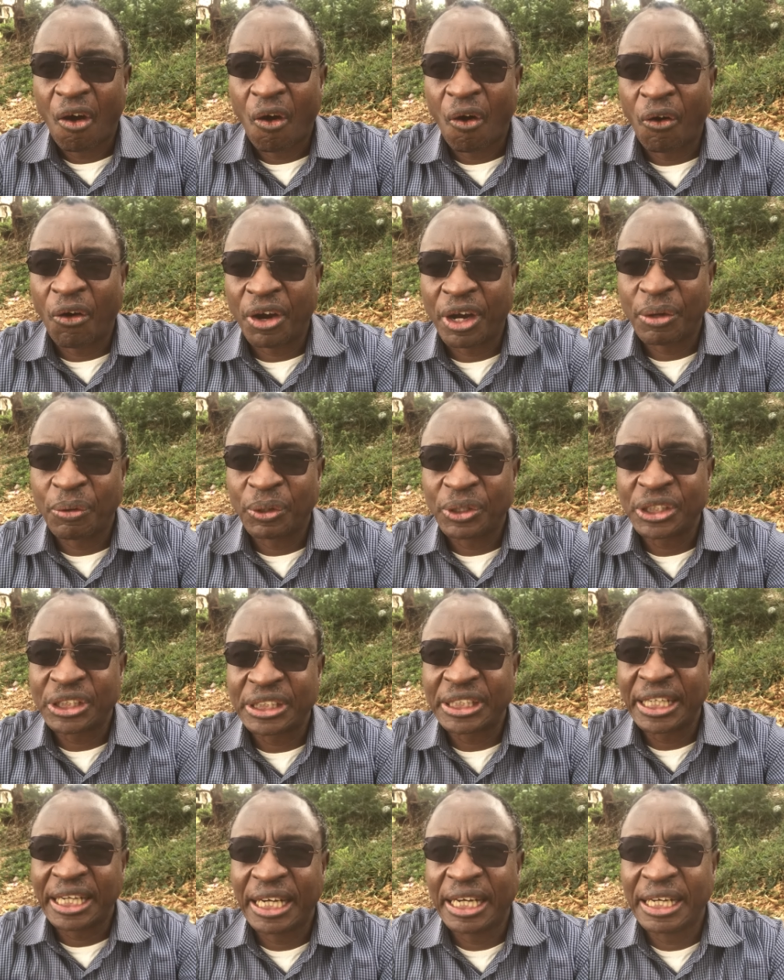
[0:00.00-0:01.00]
or he was
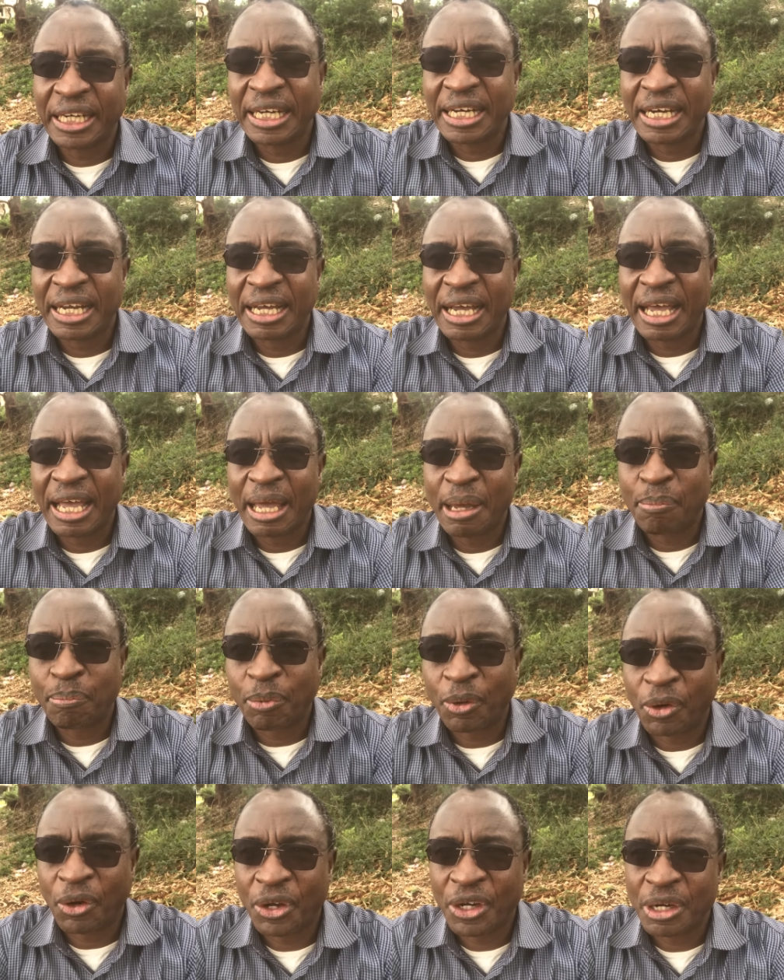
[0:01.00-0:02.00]
still
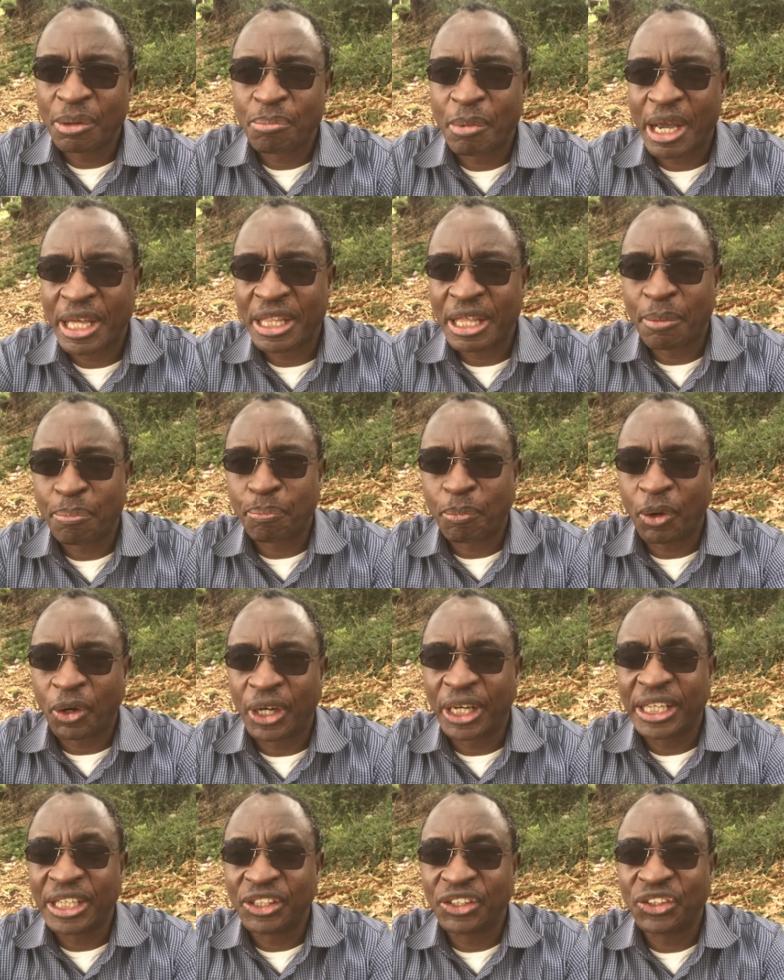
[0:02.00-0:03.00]
employed by the
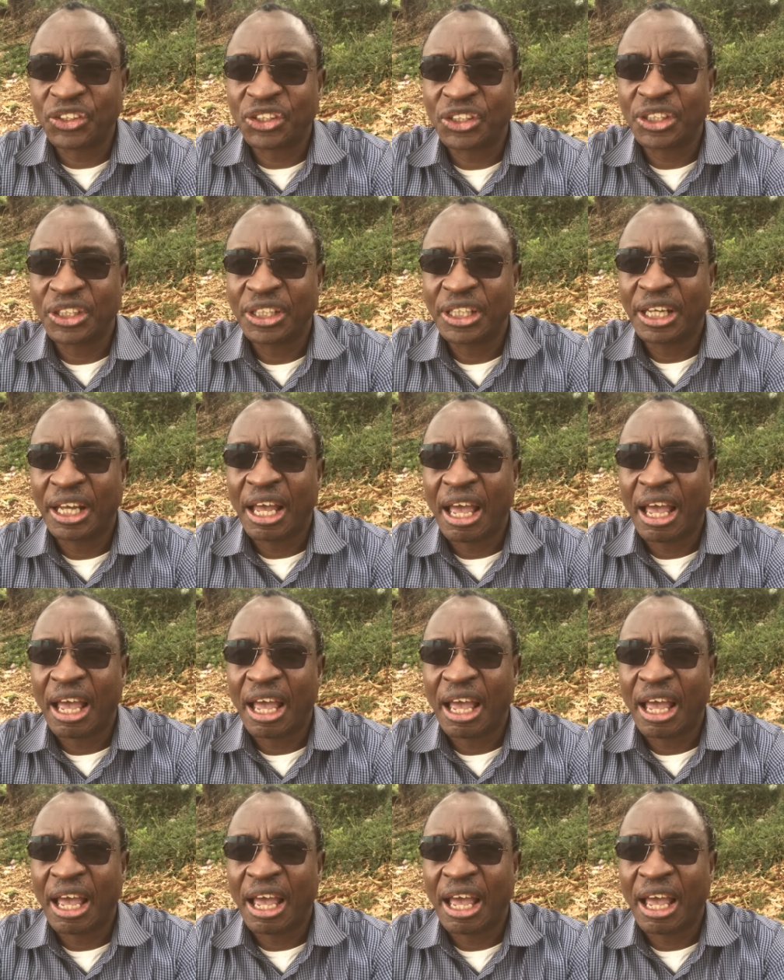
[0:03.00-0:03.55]
police